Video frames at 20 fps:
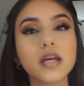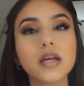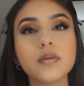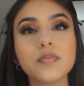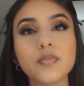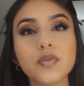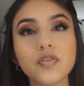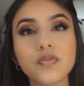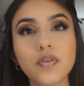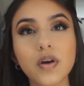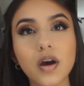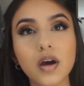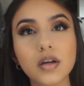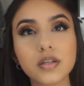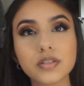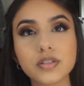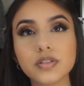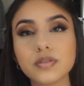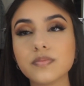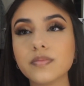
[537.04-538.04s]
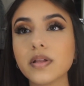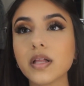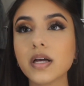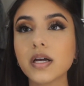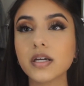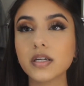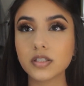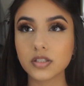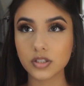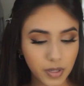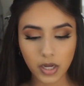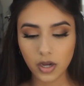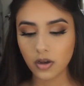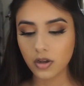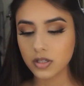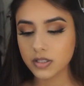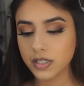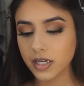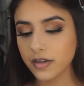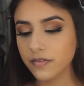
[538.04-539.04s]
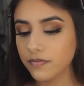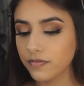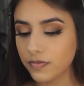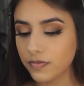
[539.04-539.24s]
and move on to blush. My all-time